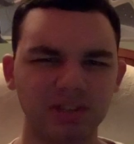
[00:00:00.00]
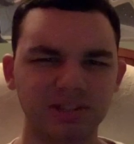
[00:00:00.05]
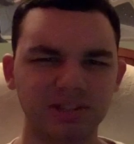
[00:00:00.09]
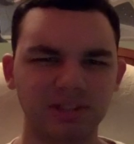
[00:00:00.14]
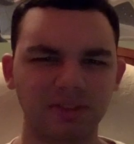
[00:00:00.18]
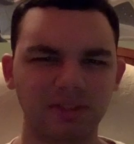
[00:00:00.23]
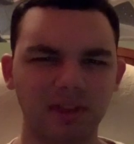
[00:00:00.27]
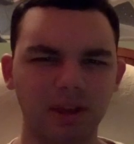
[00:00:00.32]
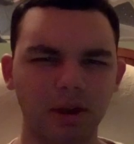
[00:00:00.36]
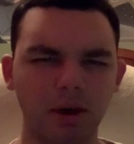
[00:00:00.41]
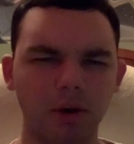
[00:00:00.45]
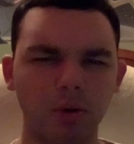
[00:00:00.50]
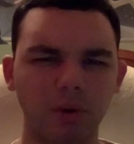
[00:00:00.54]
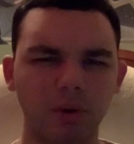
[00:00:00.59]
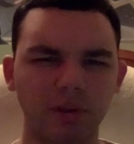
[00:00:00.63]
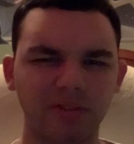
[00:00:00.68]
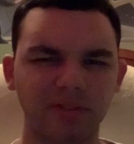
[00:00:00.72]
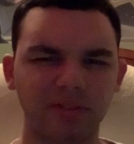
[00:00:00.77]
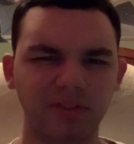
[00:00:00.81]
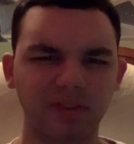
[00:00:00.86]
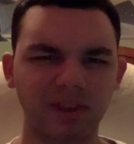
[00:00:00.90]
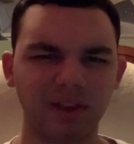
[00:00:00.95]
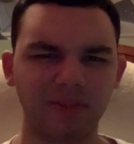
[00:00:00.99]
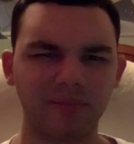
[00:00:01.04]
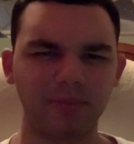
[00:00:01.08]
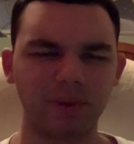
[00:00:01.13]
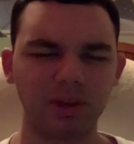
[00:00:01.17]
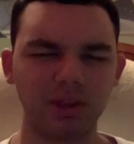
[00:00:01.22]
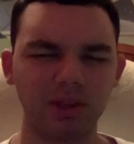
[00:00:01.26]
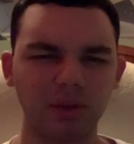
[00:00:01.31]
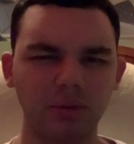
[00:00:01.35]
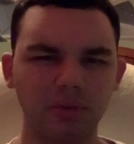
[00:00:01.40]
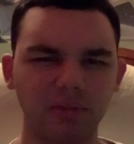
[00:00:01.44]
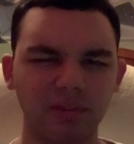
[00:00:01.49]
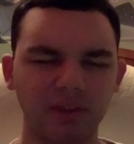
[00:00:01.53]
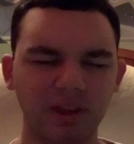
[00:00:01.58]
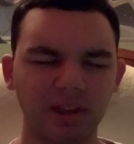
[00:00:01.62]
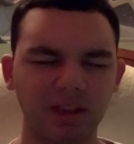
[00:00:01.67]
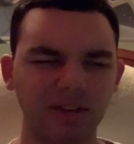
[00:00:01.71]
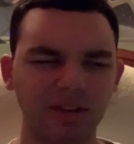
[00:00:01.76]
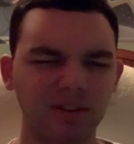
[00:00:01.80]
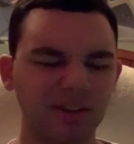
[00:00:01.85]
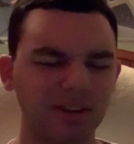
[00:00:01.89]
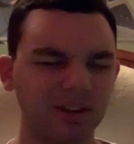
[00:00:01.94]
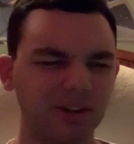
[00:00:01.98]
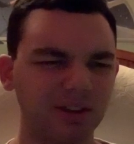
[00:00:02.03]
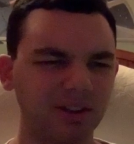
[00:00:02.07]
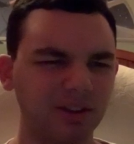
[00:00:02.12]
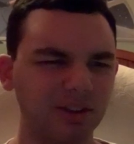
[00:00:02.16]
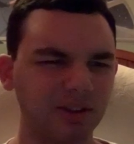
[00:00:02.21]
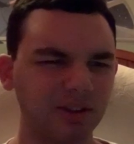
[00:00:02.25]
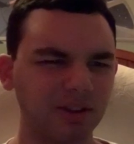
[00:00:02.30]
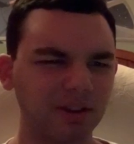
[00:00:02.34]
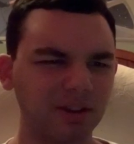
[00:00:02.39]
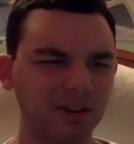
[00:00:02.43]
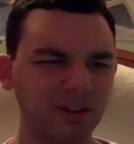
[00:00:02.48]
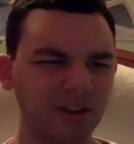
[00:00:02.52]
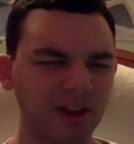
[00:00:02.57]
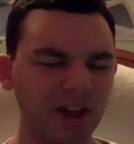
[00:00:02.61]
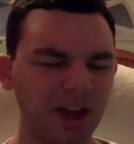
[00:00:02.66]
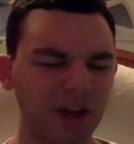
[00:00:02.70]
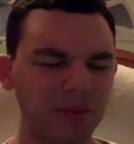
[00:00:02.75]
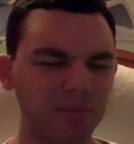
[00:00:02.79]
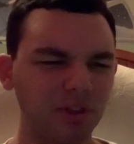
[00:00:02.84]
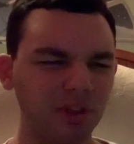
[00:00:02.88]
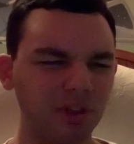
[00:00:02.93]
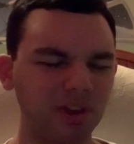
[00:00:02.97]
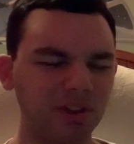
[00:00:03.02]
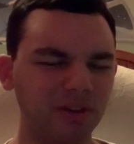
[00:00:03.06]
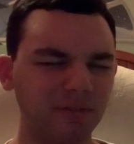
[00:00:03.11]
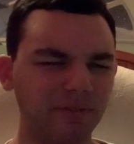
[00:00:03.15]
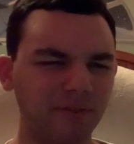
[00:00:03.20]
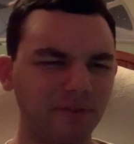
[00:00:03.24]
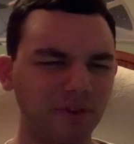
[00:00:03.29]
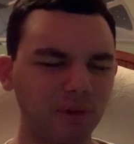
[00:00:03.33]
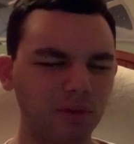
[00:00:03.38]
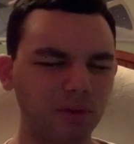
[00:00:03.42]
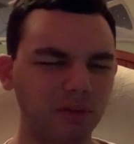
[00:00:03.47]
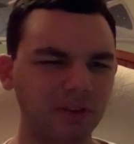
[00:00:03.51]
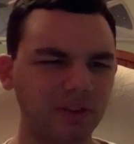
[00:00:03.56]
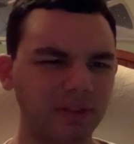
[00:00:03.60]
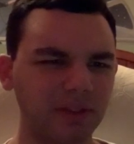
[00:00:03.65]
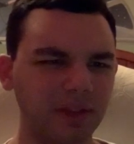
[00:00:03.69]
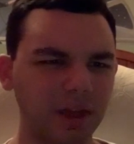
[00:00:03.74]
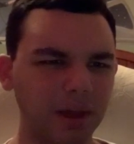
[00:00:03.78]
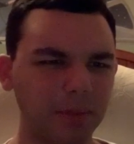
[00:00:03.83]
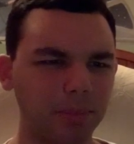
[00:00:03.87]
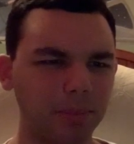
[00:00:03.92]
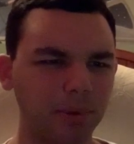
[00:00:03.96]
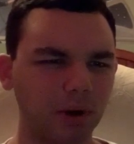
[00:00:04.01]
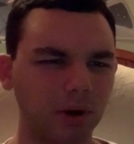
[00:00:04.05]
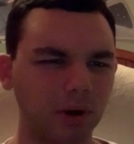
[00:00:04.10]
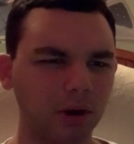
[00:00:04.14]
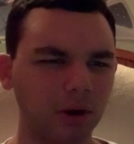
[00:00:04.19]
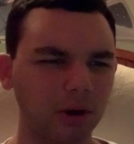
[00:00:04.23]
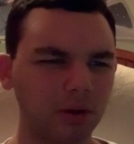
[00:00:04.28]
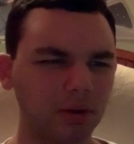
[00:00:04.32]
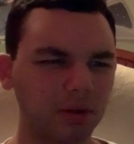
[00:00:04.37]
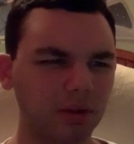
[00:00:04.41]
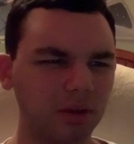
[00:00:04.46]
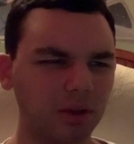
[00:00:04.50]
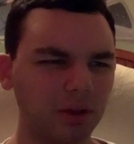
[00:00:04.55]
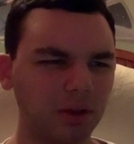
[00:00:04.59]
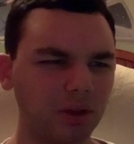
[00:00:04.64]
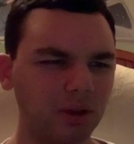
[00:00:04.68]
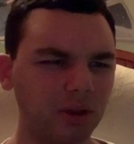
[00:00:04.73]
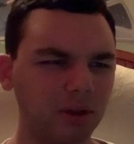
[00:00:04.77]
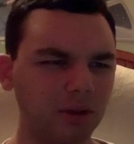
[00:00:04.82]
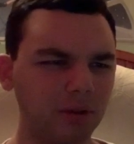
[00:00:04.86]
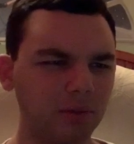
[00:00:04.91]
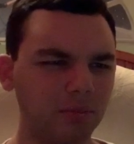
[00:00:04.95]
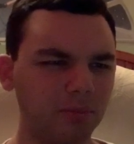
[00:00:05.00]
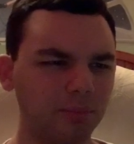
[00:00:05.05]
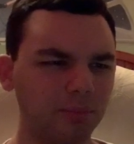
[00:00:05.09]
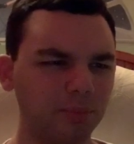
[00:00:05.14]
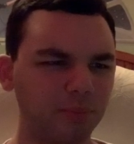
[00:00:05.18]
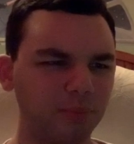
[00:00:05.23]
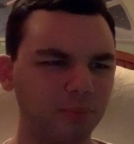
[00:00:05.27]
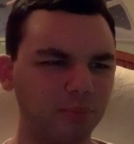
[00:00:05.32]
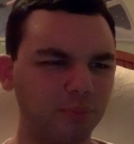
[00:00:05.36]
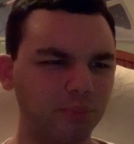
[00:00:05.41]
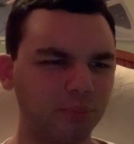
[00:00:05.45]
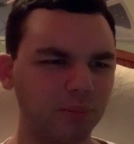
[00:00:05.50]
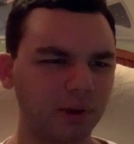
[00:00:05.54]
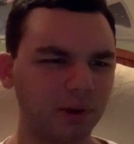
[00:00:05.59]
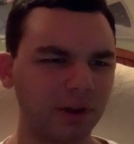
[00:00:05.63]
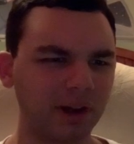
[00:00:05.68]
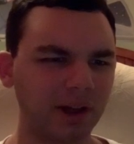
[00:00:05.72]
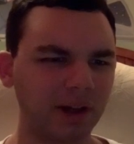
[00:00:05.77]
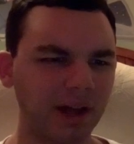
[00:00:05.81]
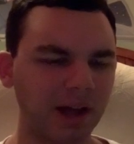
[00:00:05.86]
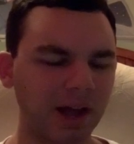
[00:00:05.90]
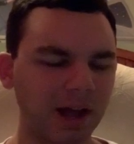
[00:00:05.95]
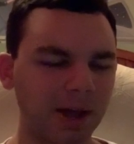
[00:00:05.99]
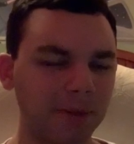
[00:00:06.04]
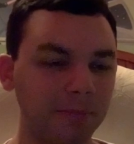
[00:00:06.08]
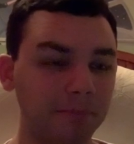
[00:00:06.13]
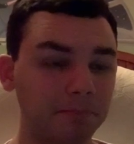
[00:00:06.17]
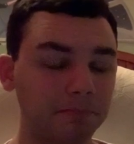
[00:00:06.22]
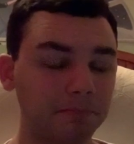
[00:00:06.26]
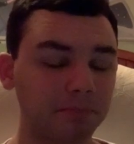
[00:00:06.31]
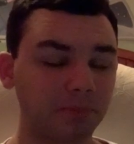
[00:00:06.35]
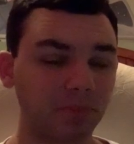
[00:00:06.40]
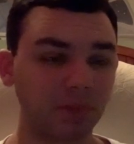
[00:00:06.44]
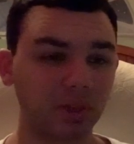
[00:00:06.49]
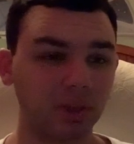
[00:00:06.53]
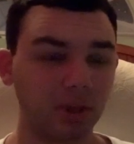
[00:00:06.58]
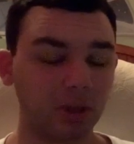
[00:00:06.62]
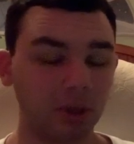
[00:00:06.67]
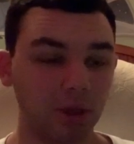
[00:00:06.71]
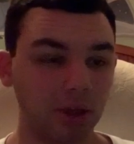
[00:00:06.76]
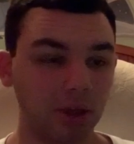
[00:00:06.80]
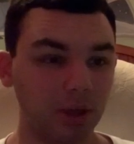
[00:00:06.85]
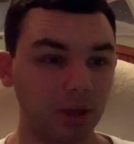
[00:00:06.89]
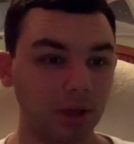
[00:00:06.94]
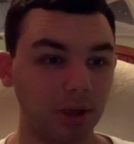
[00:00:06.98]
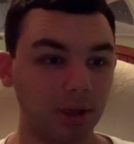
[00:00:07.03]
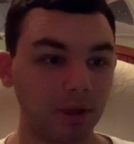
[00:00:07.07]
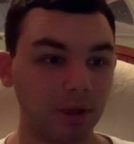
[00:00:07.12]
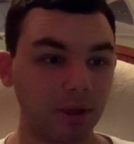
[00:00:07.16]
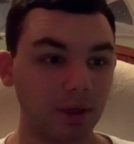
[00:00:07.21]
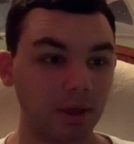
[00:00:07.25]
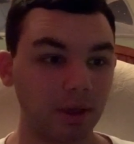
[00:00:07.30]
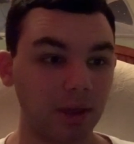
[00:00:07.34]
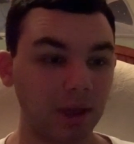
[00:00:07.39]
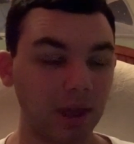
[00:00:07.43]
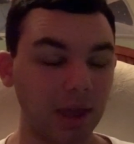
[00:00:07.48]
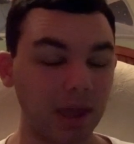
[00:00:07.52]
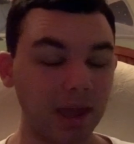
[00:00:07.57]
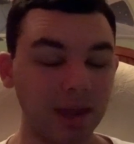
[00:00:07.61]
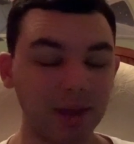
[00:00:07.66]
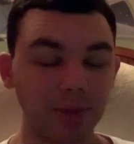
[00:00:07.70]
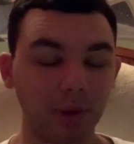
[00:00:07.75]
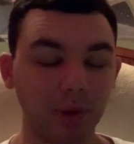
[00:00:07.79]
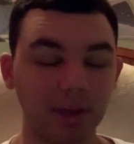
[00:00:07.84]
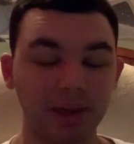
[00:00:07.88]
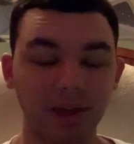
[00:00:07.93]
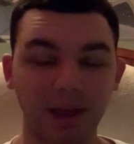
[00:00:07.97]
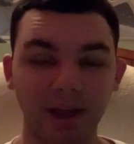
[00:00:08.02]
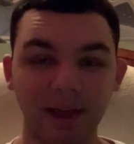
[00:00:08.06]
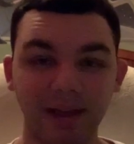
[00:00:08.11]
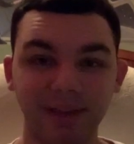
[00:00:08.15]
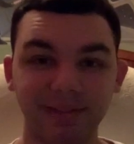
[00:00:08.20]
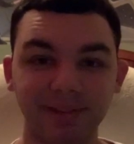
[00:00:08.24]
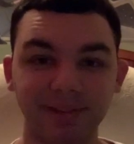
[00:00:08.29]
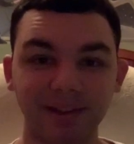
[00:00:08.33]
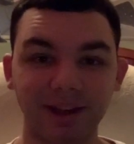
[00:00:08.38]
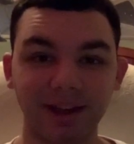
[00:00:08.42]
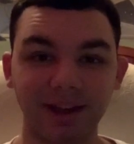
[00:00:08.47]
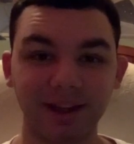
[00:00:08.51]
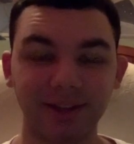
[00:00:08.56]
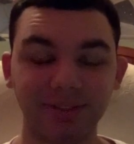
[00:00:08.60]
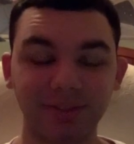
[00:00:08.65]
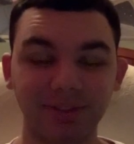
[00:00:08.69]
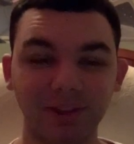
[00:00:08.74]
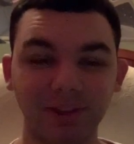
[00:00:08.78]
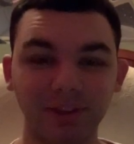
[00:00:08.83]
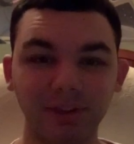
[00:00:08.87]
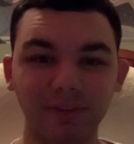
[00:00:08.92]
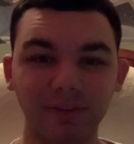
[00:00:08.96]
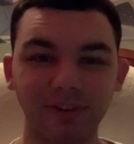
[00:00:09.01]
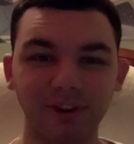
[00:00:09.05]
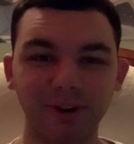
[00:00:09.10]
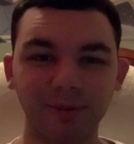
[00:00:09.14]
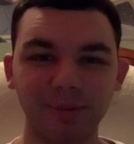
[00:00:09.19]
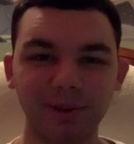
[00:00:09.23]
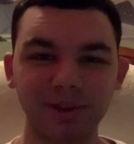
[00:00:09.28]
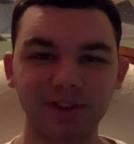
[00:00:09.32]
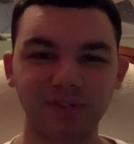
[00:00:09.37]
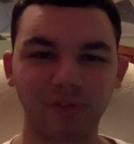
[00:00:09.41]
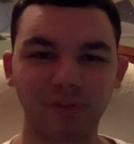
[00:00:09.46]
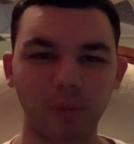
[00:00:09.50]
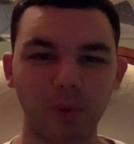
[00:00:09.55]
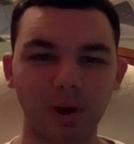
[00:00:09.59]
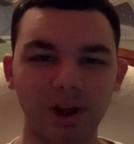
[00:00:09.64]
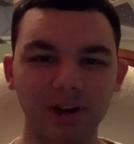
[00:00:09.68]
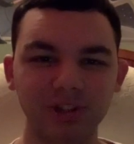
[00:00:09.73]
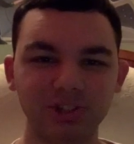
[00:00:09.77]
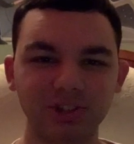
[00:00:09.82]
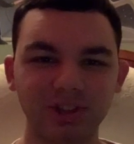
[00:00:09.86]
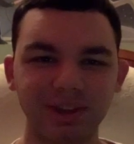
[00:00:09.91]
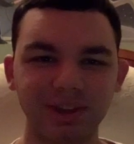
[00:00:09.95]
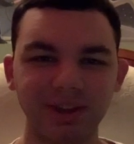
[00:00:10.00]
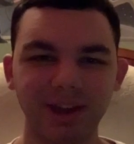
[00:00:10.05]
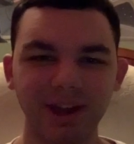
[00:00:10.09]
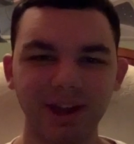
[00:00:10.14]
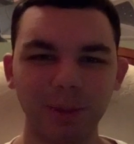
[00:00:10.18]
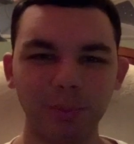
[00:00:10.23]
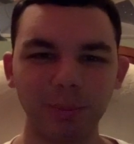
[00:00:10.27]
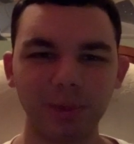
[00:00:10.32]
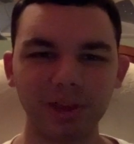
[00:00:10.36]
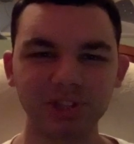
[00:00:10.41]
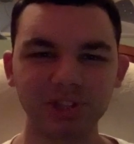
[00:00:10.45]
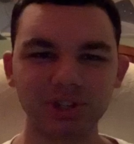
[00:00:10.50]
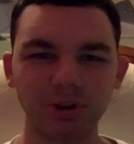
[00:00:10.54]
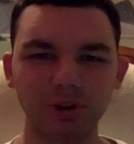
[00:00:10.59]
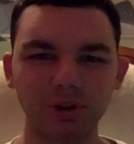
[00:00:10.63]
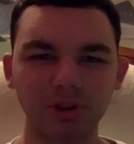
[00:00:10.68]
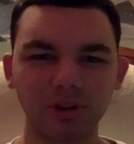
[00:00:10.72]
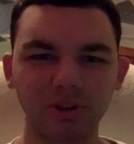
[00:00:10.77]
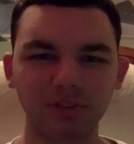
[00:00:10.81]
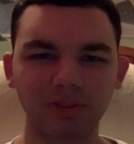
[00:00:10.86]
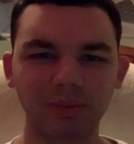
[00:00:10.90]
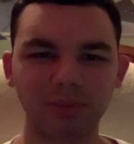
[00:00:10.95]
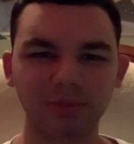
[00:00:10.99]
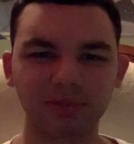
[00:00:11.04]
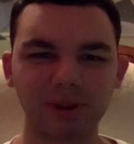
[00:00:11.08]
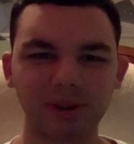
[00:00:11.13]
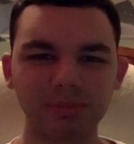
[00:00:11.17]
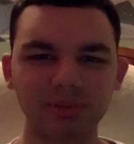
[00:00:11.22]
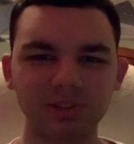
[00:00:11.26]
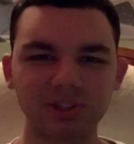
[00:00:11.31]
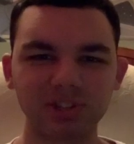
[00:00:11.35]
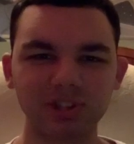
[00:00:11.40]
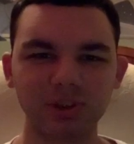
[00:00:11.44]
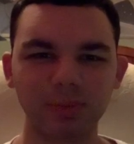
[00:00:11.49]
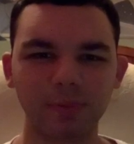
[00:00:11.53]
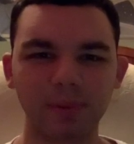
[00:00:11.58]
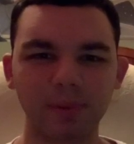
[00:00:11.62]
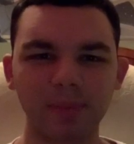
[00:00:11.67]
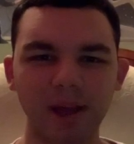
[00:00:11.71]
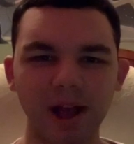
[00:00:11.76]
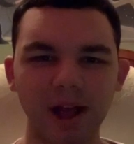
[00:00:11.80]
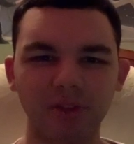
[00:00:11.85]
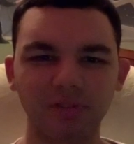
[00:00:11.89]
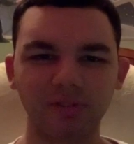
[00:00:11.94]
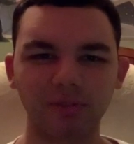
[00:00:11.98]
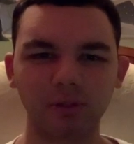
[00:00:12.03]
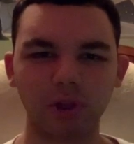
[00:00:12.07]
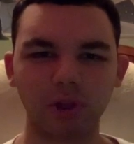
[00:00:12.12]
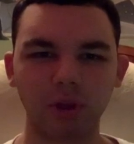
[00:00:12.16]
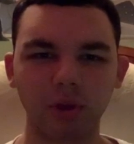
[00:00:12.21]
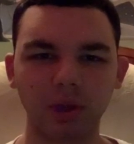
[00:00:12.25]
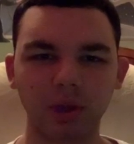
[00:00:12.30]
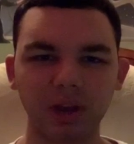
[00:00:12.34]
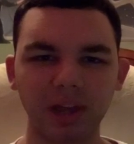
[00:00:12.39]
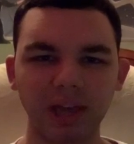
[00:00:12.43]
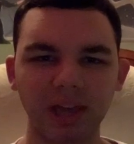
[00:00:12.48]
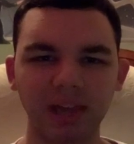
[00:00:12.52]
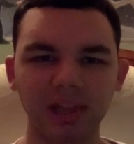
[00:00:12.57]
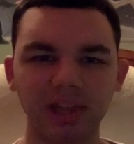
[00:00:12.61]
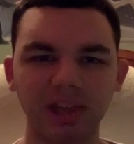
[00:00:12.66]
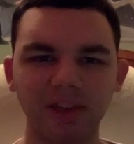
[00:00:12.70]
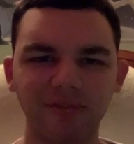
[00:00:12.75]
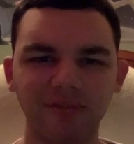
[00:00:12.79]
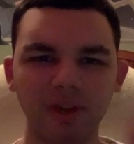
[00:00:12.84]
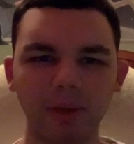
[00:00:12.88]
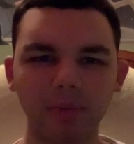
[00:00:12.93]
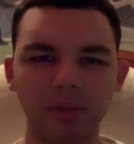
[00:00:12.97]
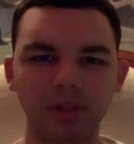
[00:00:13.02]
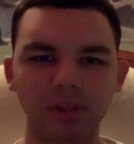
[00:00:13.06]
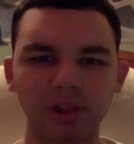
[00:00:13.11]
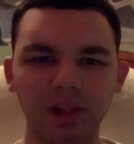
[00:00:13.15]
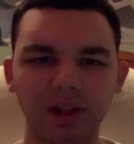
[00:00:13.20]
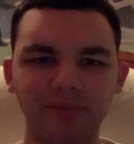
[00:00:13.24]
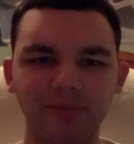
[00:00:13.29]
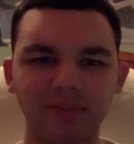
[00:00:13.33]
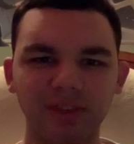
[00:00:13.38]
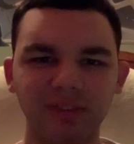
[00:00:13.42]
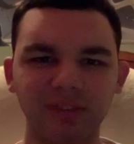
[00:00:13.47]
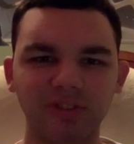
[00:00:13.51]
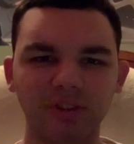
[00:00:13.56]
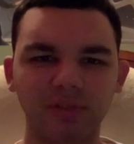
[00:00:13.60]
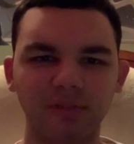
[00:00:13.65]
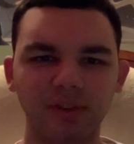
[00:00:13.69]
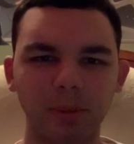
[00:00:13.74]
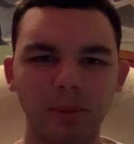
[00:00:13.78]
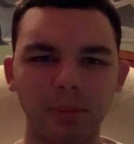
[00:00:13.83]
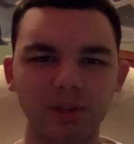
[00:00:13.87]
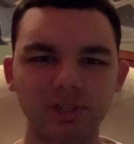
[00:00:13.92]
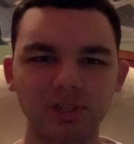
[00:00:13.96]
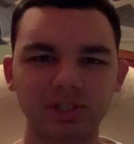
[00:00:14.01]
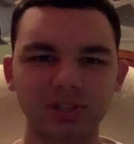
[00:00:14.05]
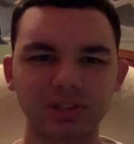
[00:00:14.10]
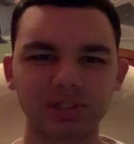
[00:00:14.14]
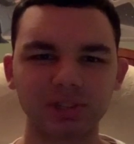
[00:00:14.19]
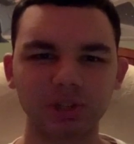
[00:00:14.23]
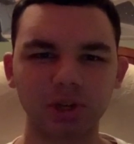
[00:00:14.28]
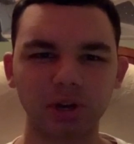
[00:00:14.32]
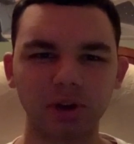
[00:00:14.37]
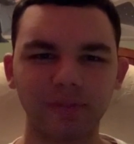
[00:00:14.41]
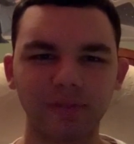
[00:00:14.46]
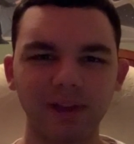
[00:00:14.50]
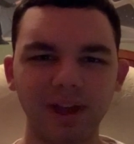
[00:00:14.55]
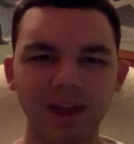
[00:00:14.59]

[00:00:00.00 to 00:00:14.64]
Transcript: that they always have been using? I'm really confused on that part. But um Anyway, guys, uh, thank you very much for watching. Make sure to go subscribe to Super Bowser Logan and give them the love they so very much deserve.